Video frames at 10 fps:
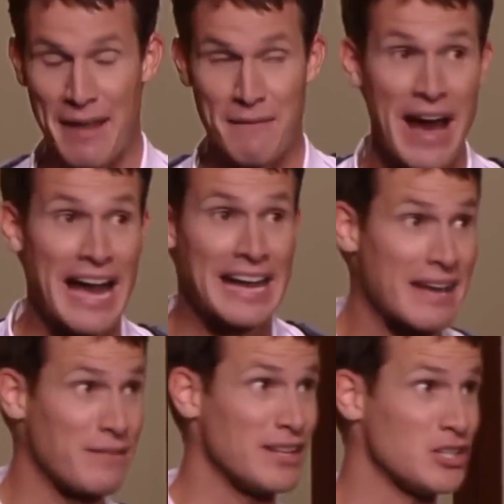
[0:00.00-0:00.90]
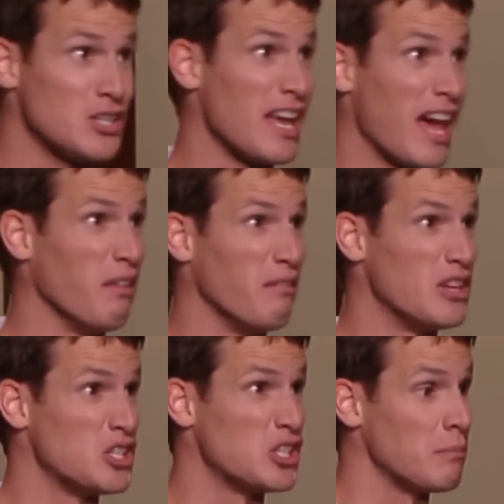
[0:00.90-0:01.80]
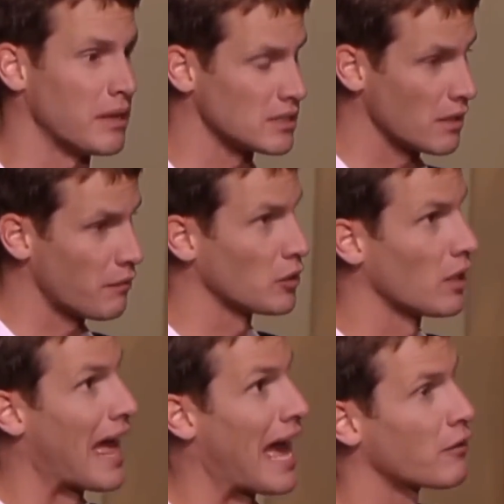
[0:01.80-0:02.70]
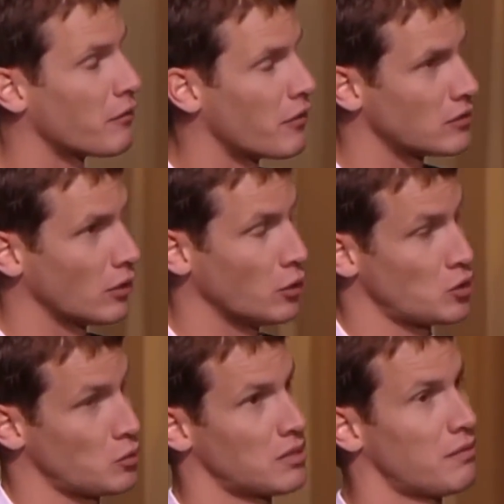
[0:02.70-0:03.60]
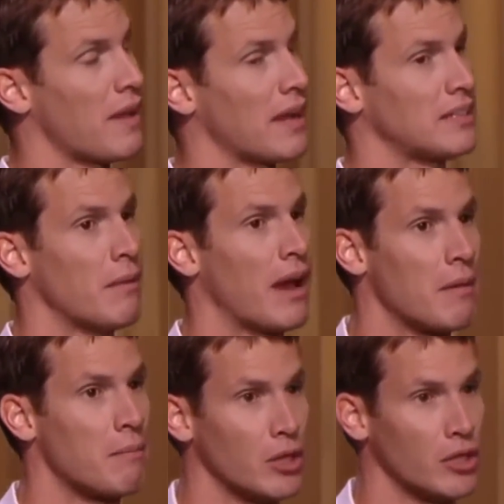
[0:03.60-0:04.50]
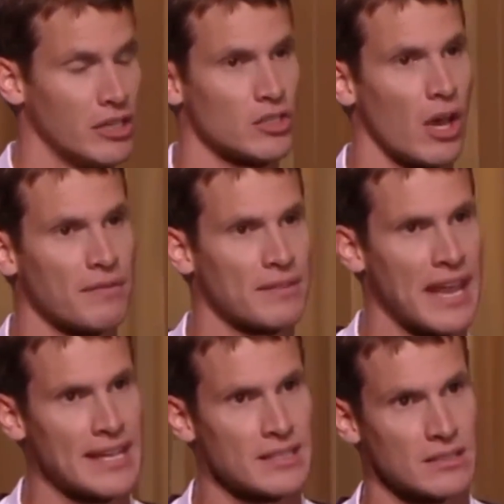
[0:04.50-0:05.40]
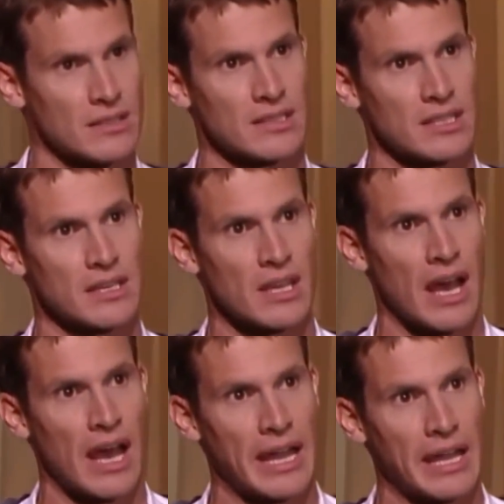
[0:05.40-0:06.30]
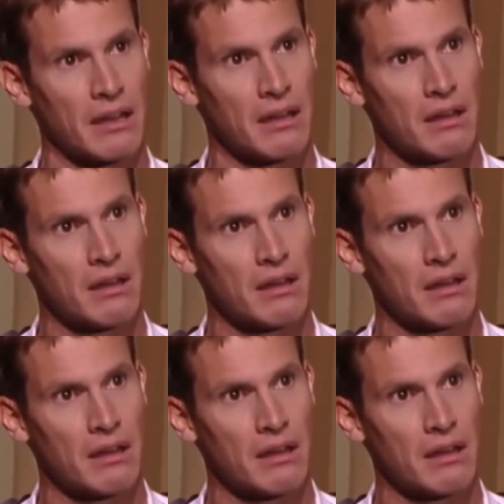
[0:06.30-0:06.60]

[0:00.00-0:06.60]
I have high-definition television because I felt the lack of resolution was affecting my ability to solve cases on CSI.